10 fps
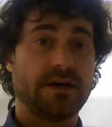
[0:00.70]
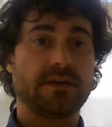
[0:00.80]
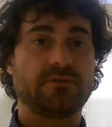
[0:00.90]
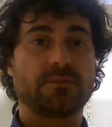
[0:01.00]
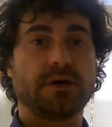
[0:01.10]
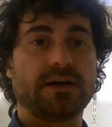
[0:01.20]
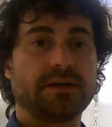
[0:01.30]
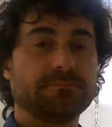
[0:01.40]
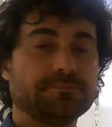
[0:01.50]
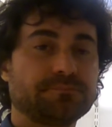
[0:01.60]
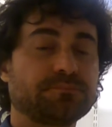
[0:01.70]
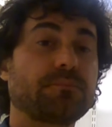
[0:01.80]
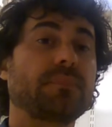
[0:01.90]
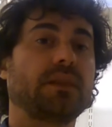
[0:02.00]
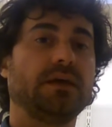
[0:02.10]
Hi everybody,
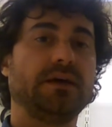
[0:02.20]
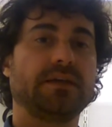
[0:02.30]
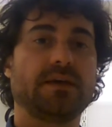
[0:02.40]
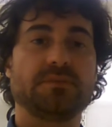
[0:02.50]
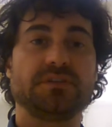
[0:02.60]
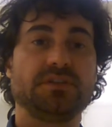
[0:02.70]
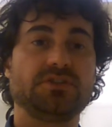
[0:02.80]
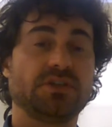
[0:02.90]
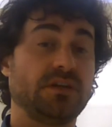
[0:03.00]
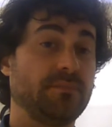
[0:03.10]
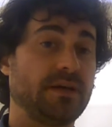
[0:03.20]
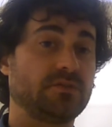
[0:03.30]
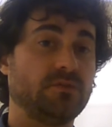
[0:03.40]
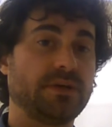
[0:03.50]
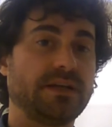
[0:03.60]
I am the teacher
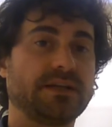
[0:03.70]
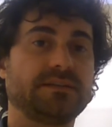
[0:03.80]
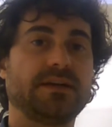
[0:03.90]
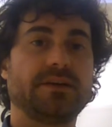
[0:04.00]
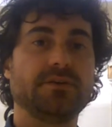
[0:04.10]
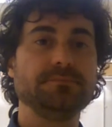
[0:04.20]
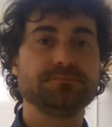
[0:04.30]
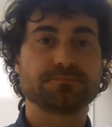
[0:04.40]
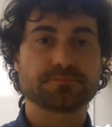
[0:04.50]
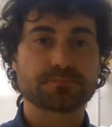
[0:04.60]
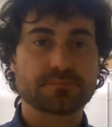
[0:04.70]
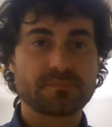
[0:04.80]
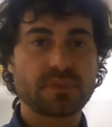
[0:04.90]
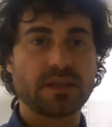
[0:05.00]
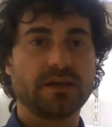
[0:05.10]
Alberto Maria Cattaneo.
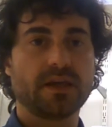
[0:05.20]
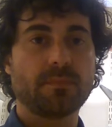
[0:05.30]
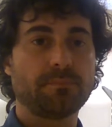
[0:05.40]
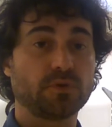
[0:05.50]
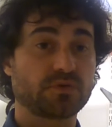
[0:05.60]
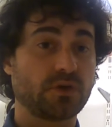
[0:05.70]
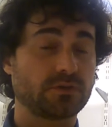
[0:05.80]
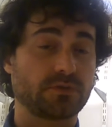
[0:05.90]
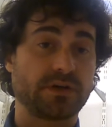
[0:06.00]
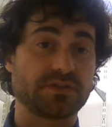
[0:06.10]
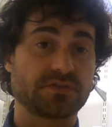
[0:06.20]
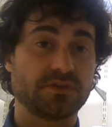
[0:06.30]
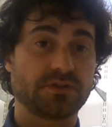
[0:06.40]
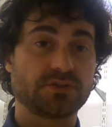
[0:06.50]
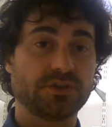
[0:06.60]
I am a postdoctoral
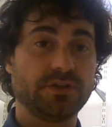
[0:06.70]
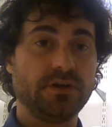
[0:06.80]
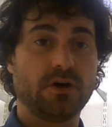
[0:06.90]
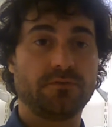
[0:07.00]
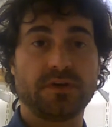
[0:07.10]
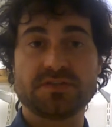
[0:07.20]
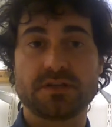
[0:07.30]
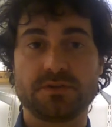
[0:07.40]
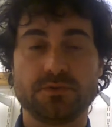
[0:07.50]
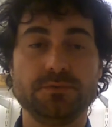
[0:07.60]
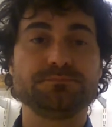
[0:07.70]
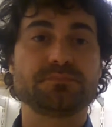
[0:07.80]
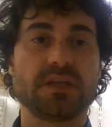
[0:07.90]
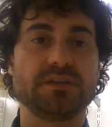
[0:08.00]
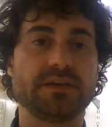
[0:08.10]
researcher of S L U
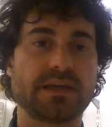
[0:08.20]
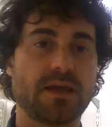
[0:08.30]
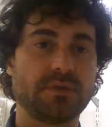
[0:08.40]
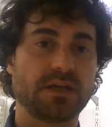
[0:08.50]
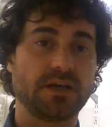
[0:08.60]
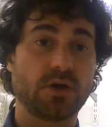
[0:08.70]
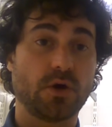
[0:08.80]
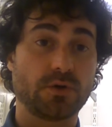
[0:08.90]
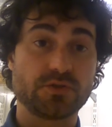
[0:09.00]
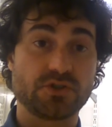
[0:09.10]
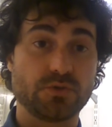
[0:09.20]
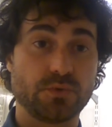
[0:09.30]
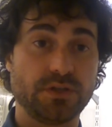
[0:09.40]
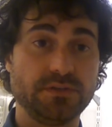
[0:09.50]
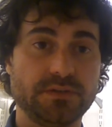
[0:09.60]
in the Chemical Ecology
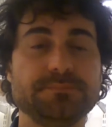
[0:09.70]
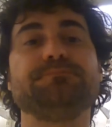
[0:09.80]
Unit.